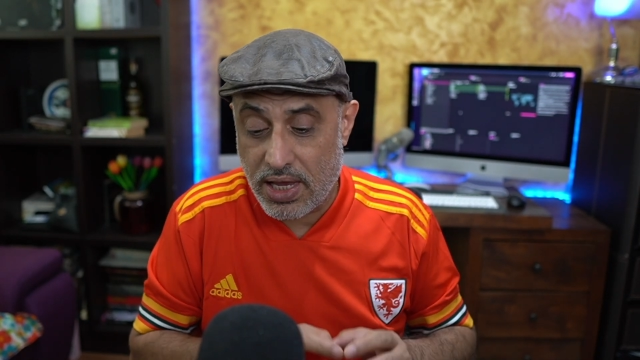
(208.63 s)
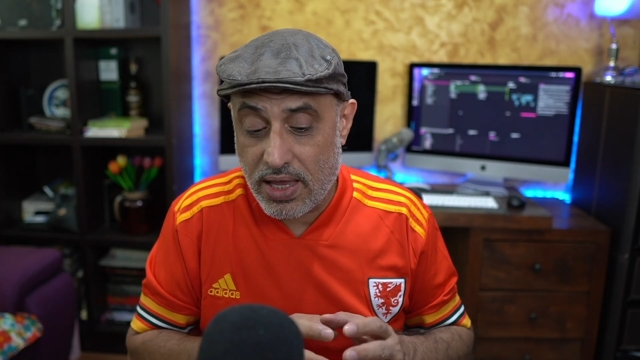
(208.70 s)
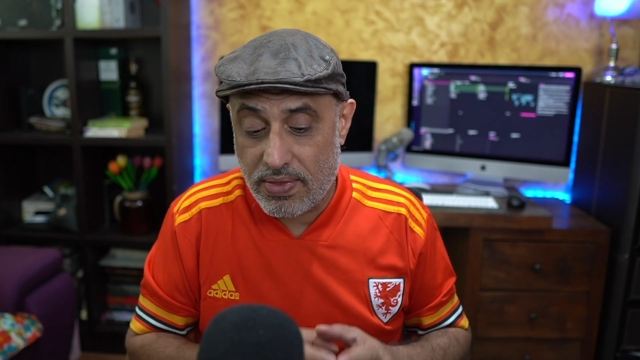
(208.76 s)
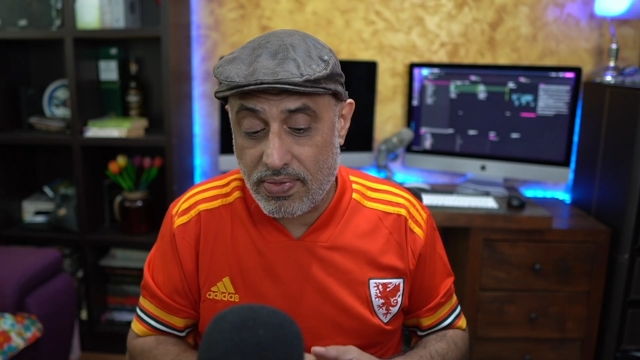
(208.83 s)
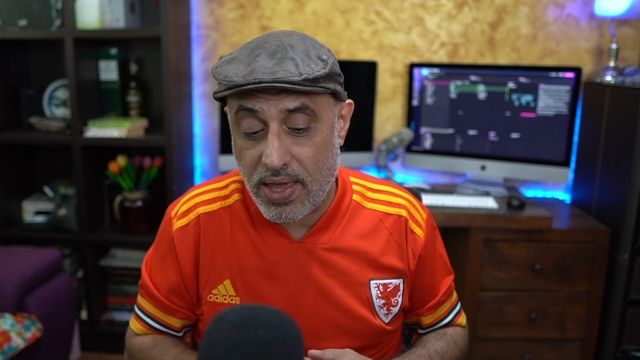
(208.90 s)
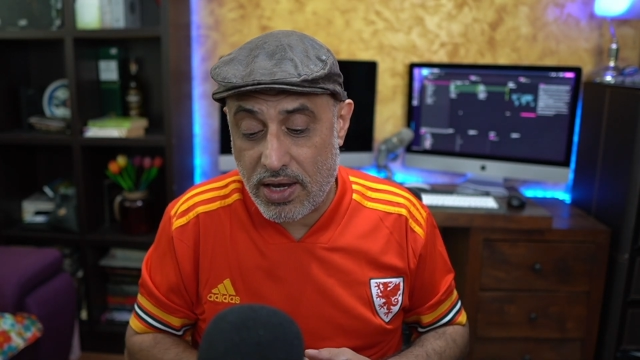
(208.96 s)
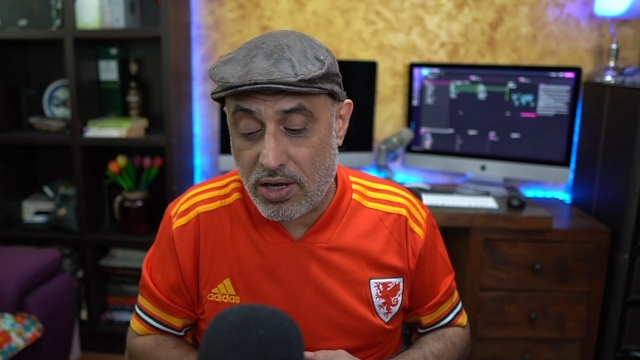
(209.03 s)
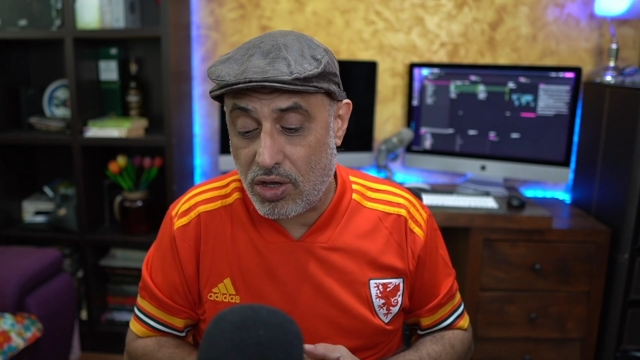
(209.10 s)

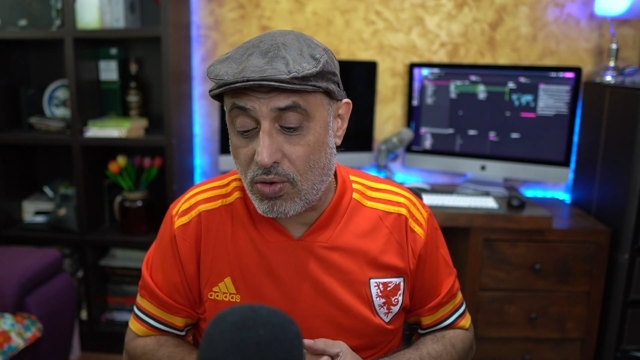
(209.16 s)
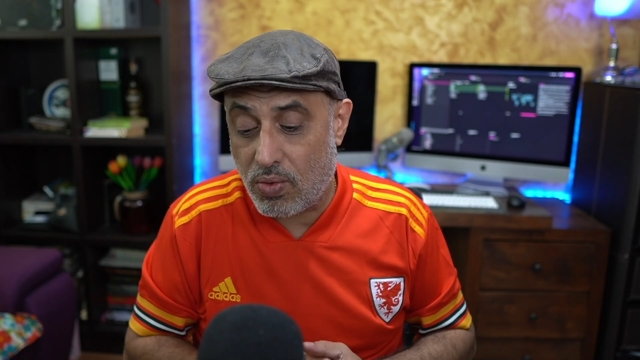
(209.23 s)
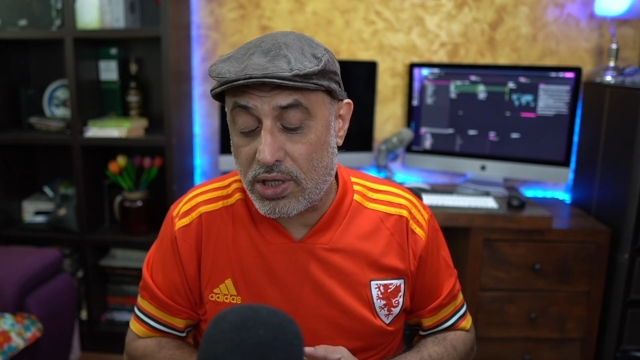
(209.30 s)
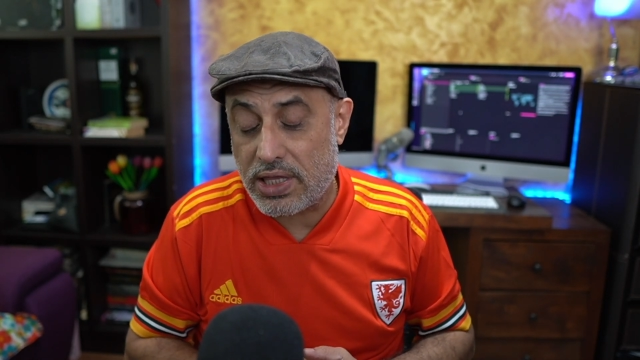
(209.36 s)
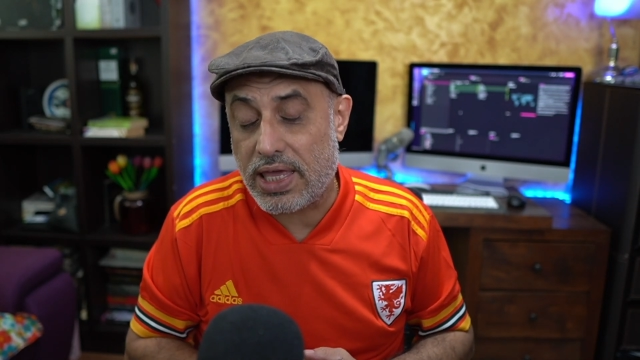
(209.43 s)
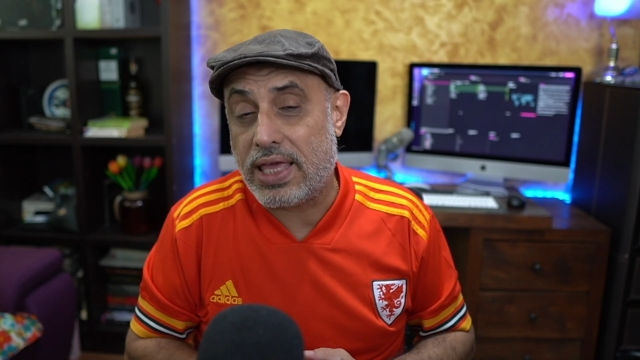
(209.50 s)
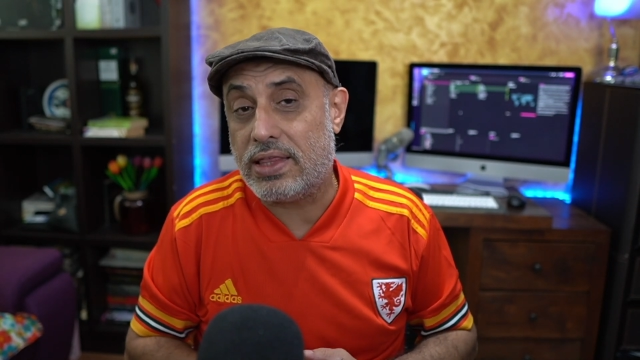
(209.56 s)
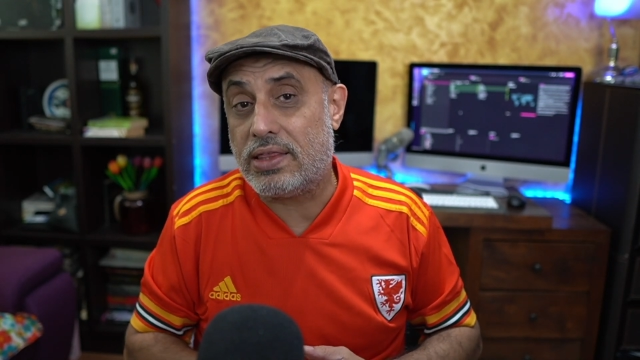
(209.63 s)
Then you want
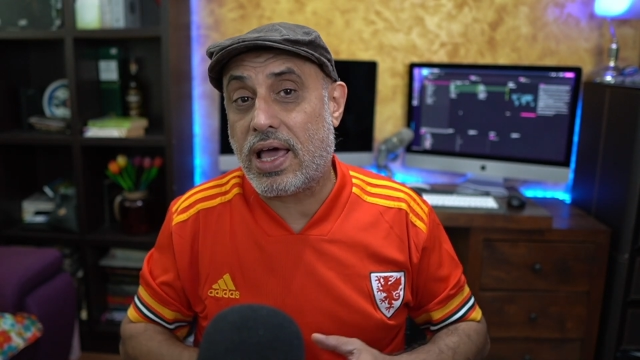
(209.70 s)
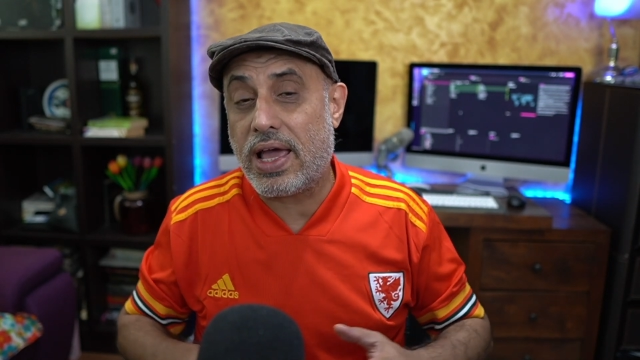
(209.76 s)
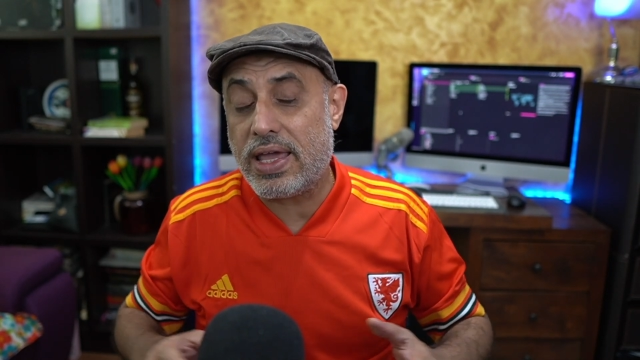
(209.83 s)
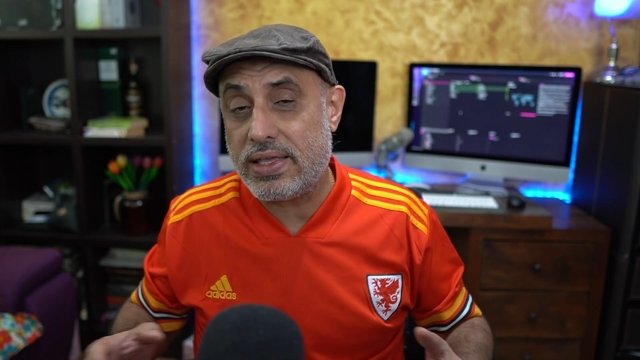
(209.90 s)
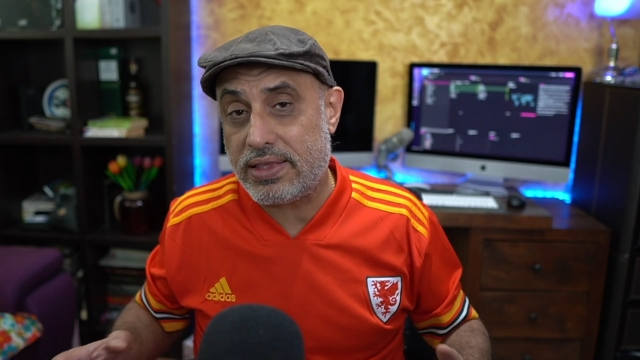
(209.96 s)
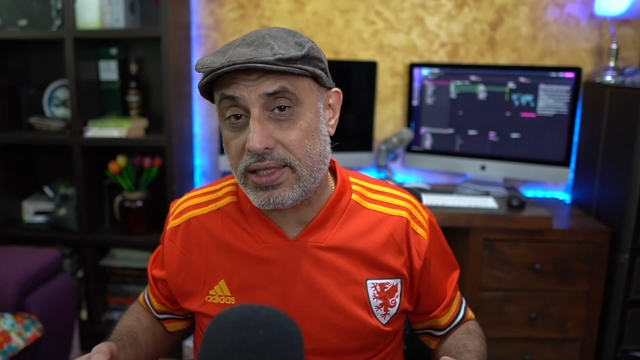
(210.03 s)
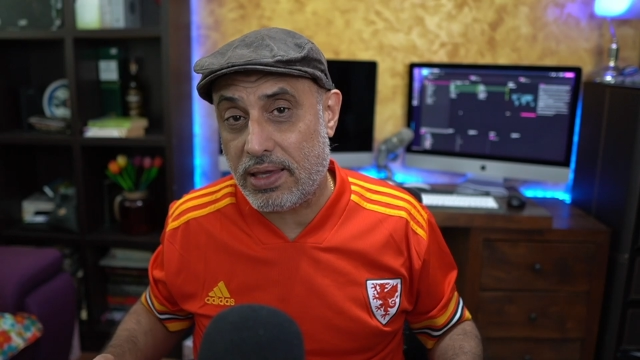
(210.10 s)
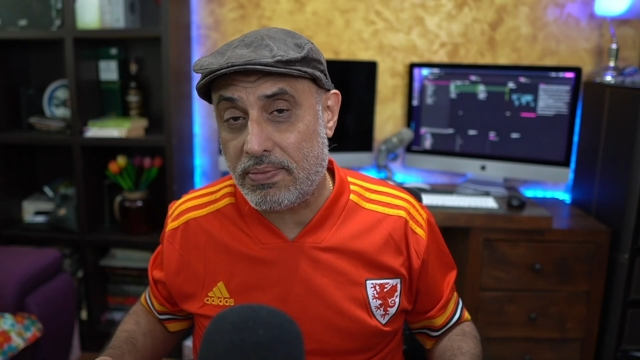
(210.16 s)
the entire
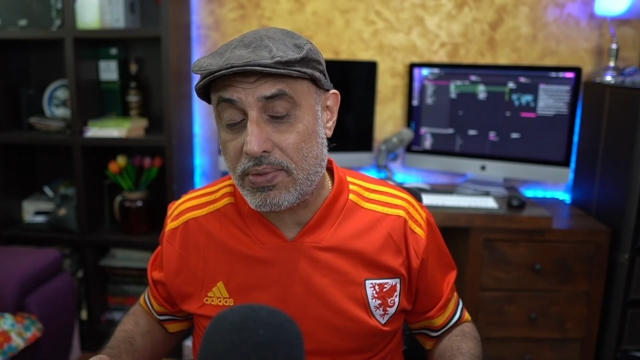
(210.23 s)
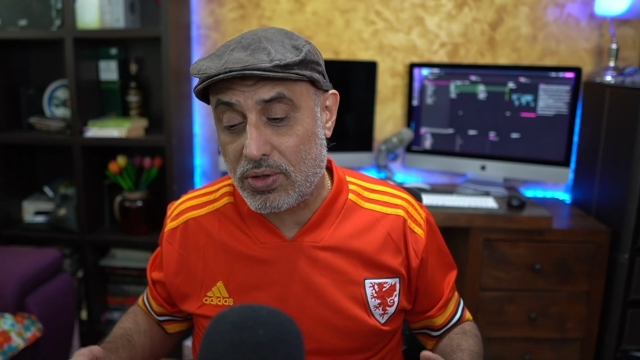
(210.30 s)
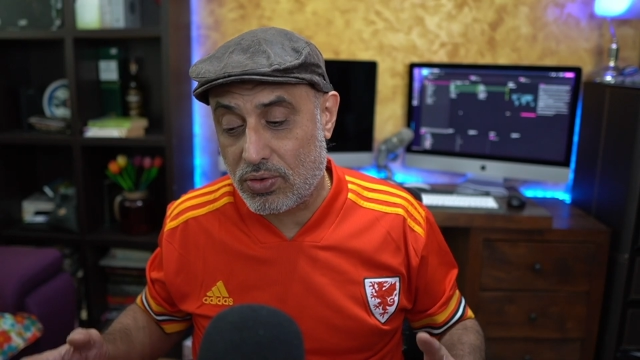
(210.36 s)
team